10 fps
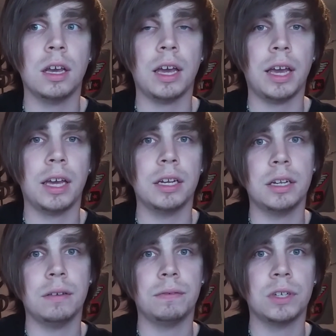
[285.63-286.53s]
And
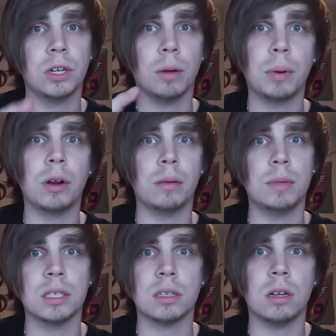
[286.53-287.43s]
if your opponent
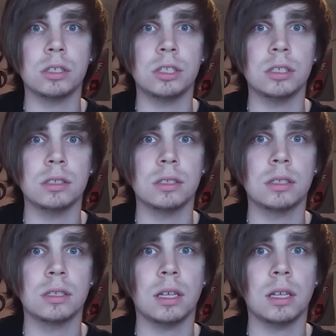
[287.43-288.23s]
mislaunches,